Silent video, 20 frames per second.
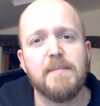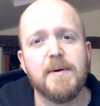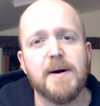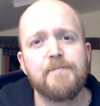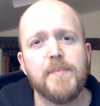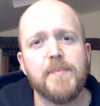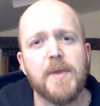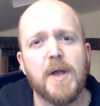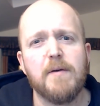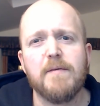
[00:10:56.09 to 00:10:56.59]

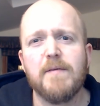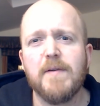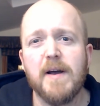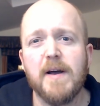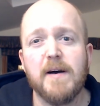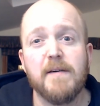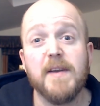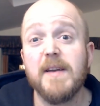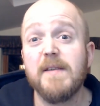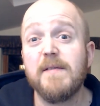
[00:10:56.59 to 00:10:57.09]
but hopefully
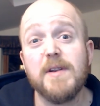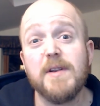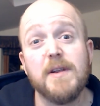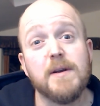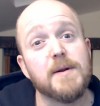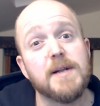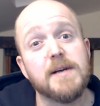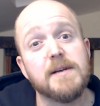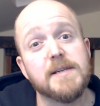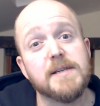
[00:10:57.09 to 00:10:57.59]
I've given
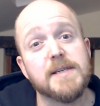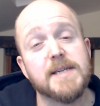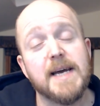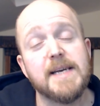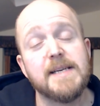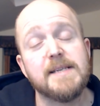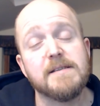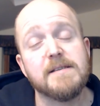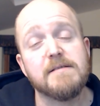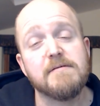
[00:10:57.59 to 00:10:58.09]
you a little
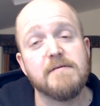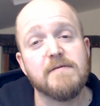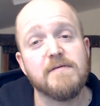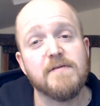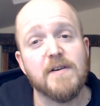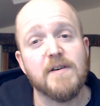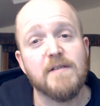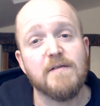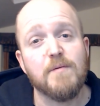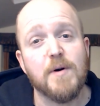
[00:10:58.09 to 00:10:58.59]
taster
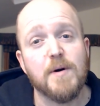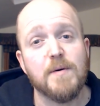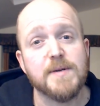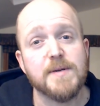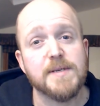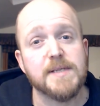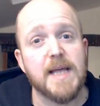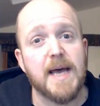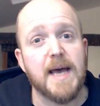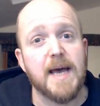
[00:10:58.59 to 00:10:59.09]
of what
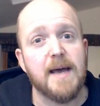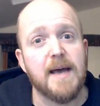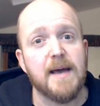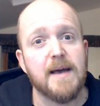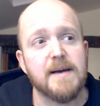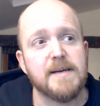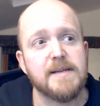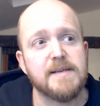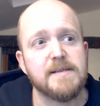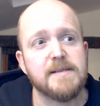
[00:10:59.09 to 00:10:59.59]
was there.
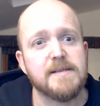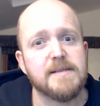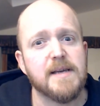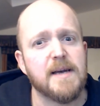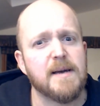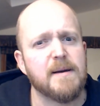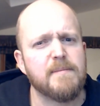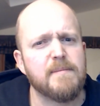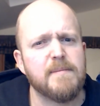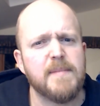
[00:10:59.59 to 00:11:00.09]
And
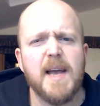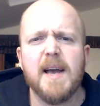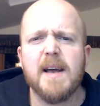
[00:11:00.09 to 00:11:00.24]
yeah,